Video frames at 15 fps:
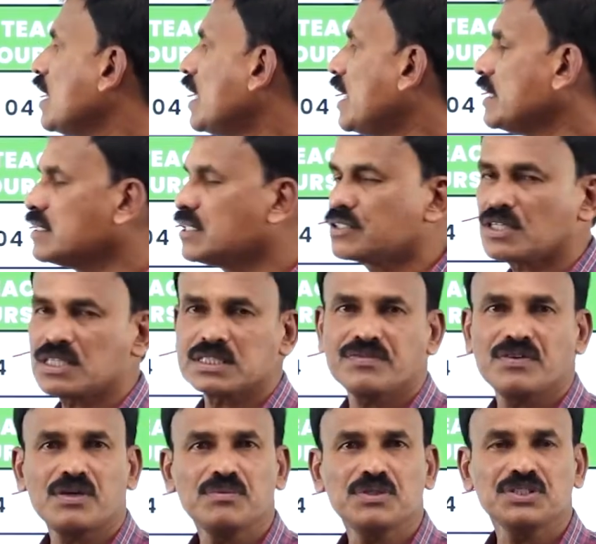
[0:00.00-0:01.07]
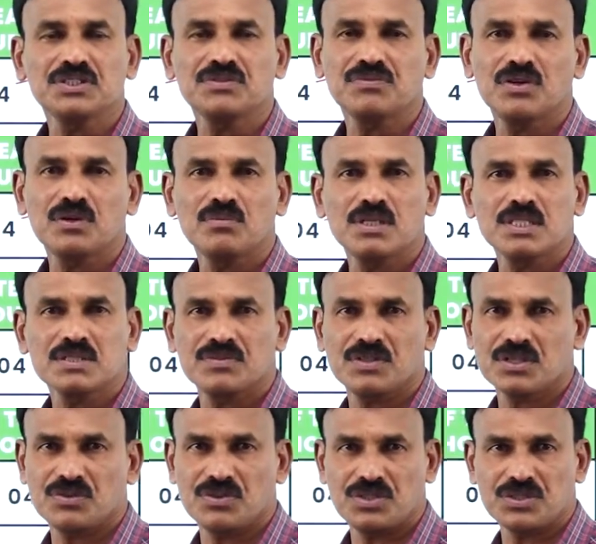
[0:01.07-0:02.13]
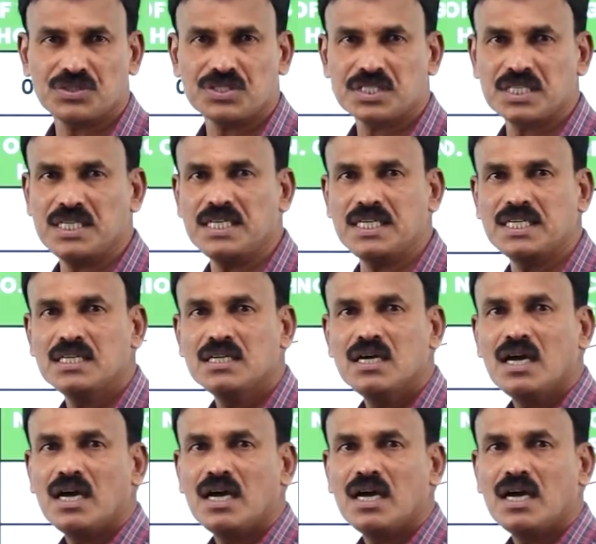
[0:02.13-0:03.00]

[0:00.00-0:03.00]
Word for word: and the transformation formulas we are going to study,